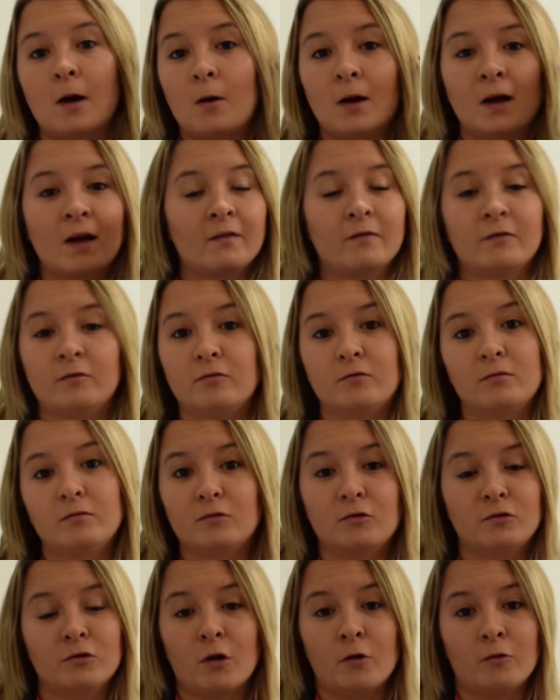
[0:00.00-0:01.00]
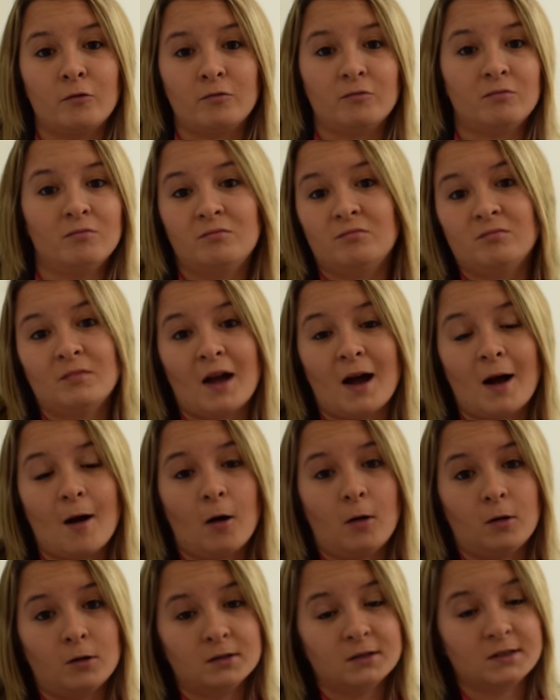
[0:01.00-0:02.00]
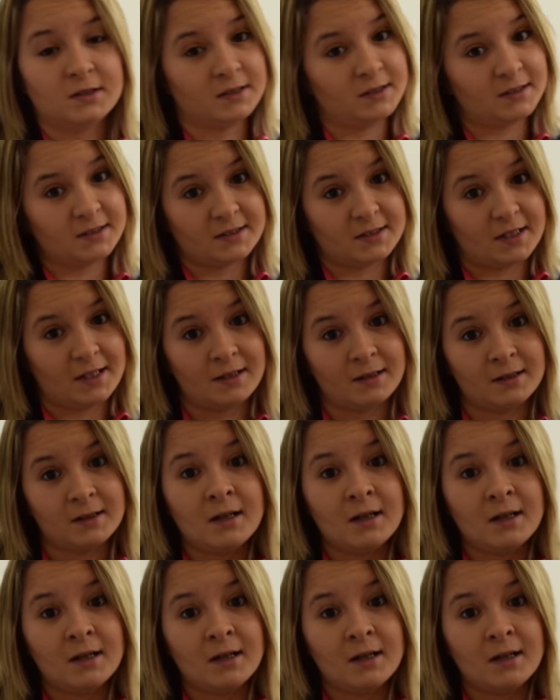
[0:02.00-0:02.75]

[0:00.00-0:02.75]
I haven't grown at all since then.